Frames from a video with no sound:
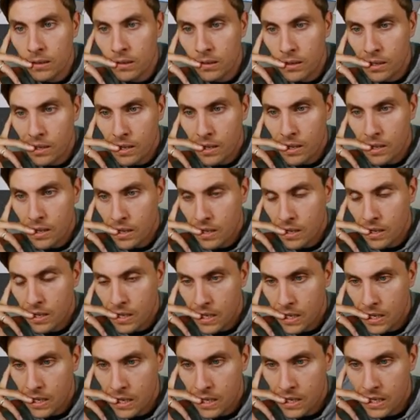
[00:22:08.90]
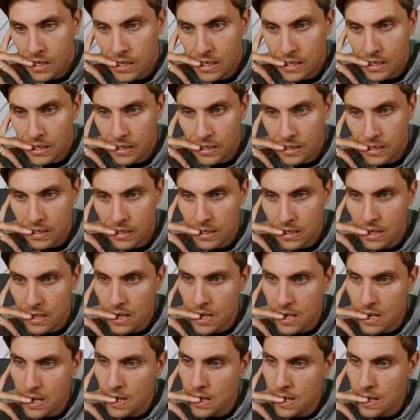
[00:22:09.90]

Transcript: (silence)